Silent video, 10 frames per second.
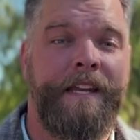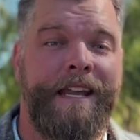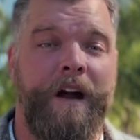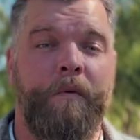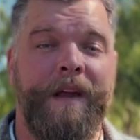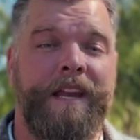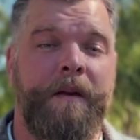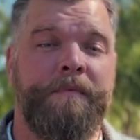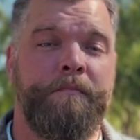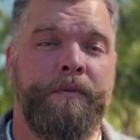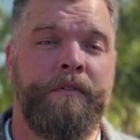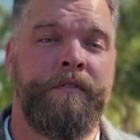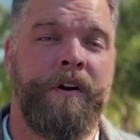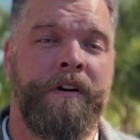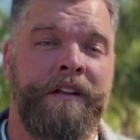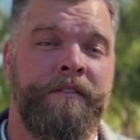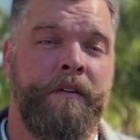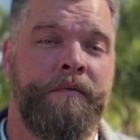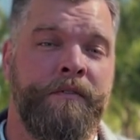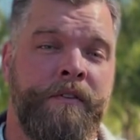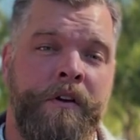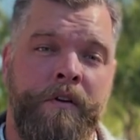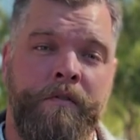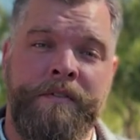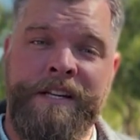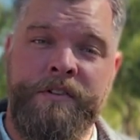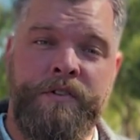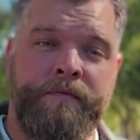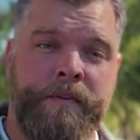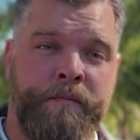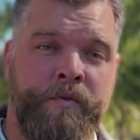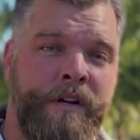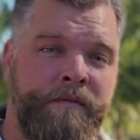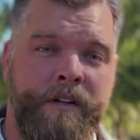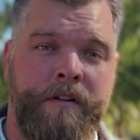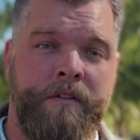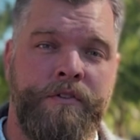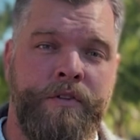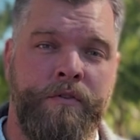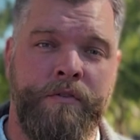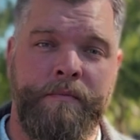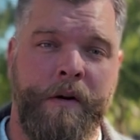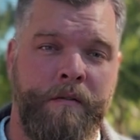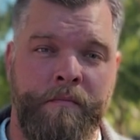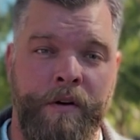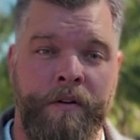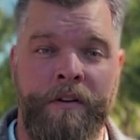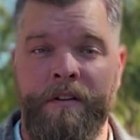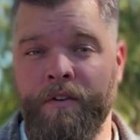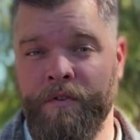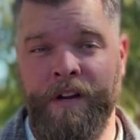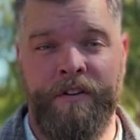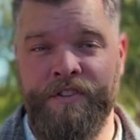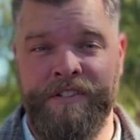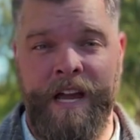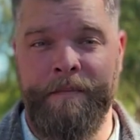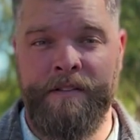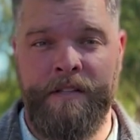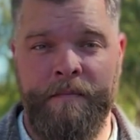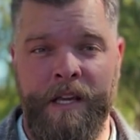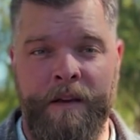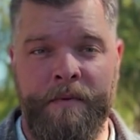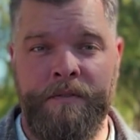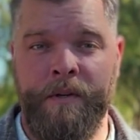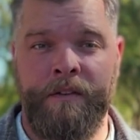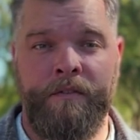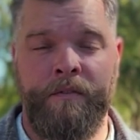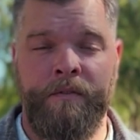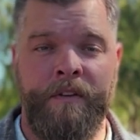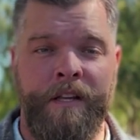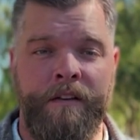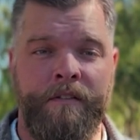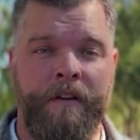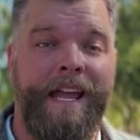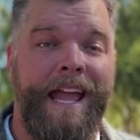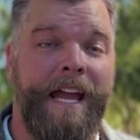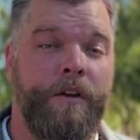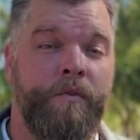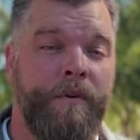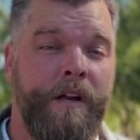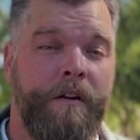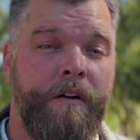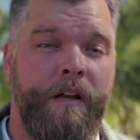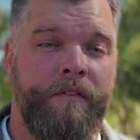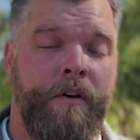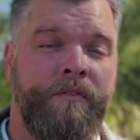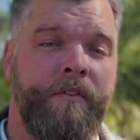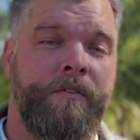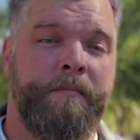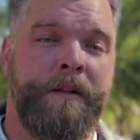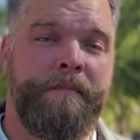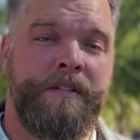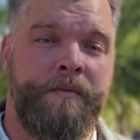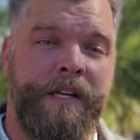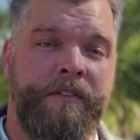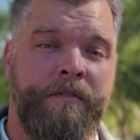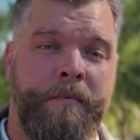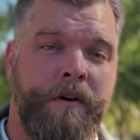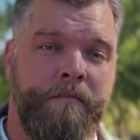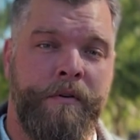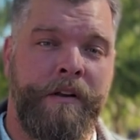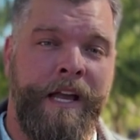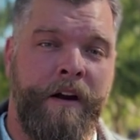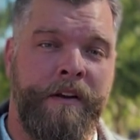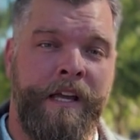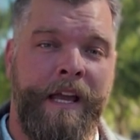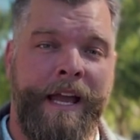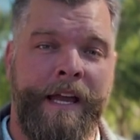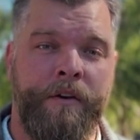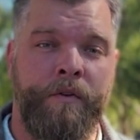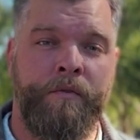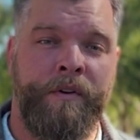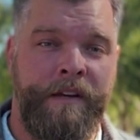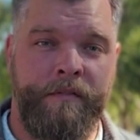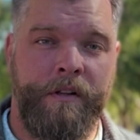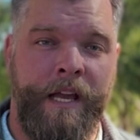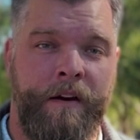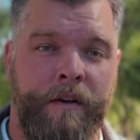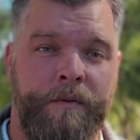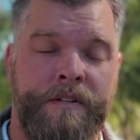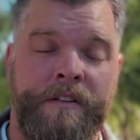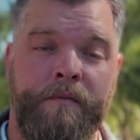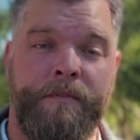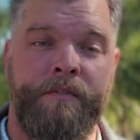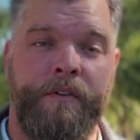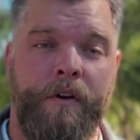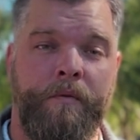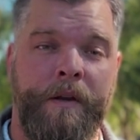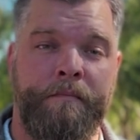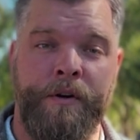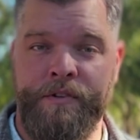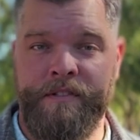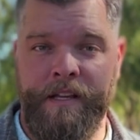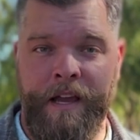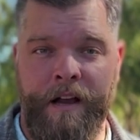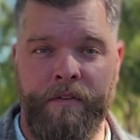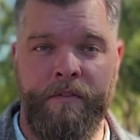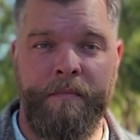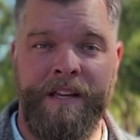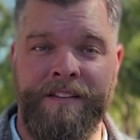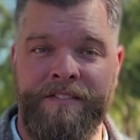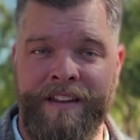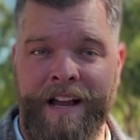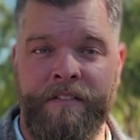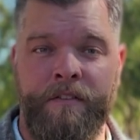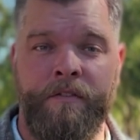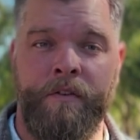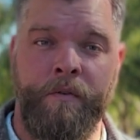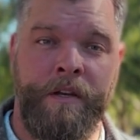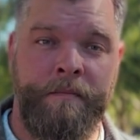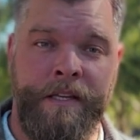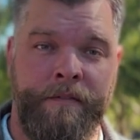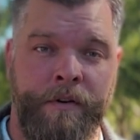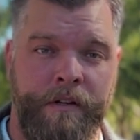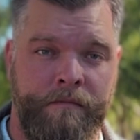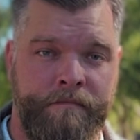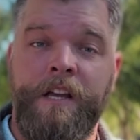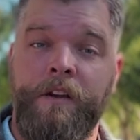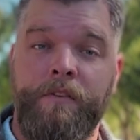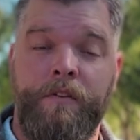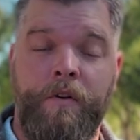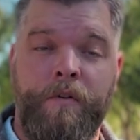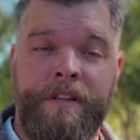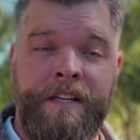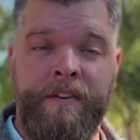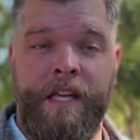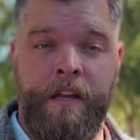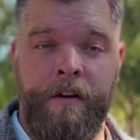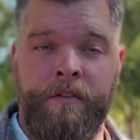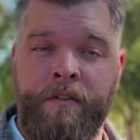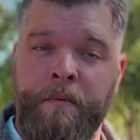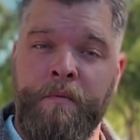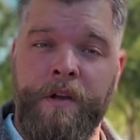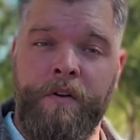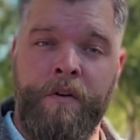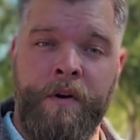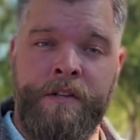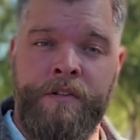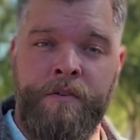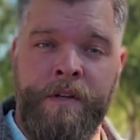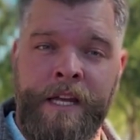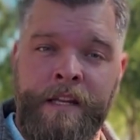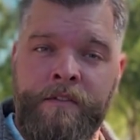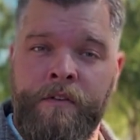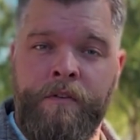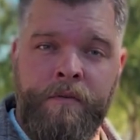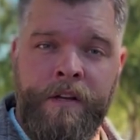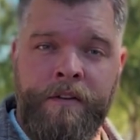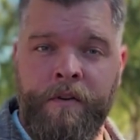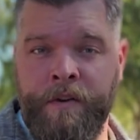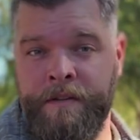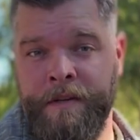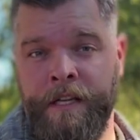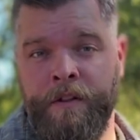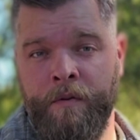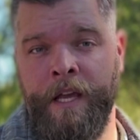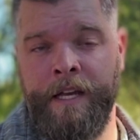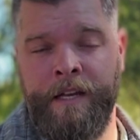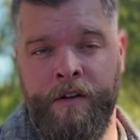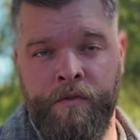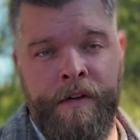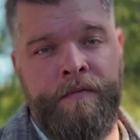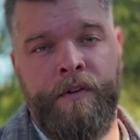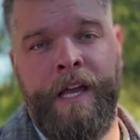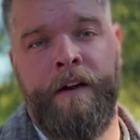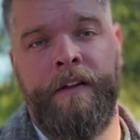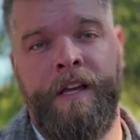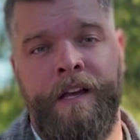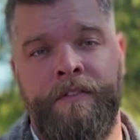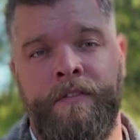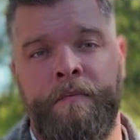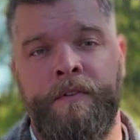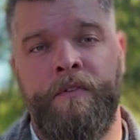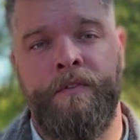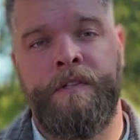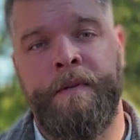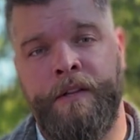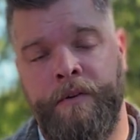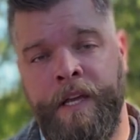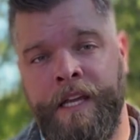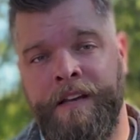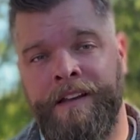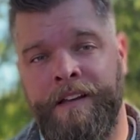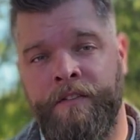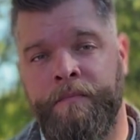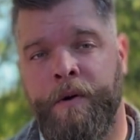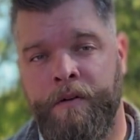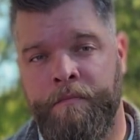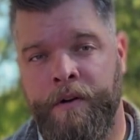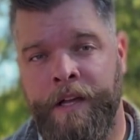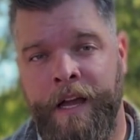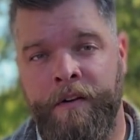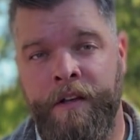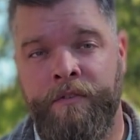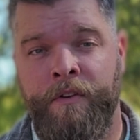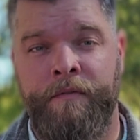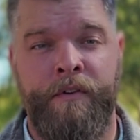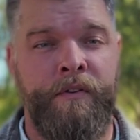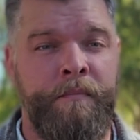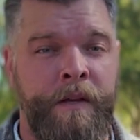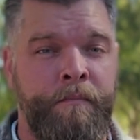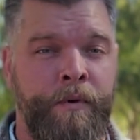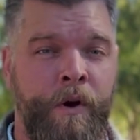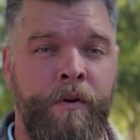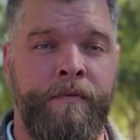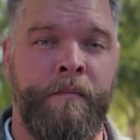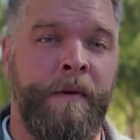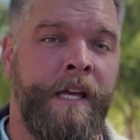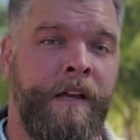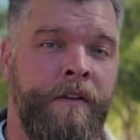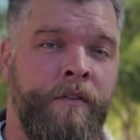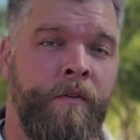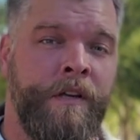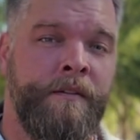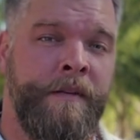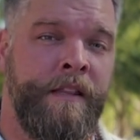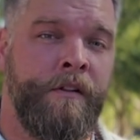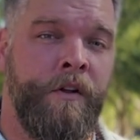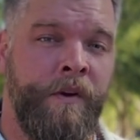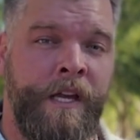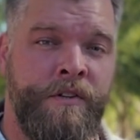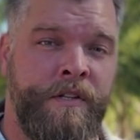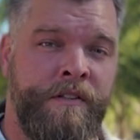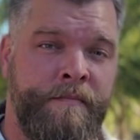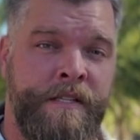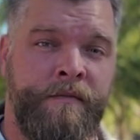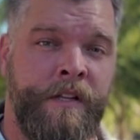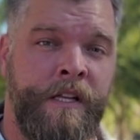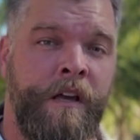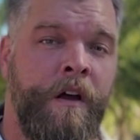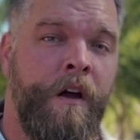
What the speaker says: Now, Wade Hampton Boulevard, it's helpful to know, takes you from Greenville to Spartanburg. Greer just happens to be in between the two cities, and Greer is also split between Spartanburg County and Greenville County, which is helpful to know when purchasing a house because taxes are going to be different. So living here, some of what you're going to get into is going to be located in Greenville County and some is going to be located in Spartanburg County. So the first big pro for me is going to be the location specifically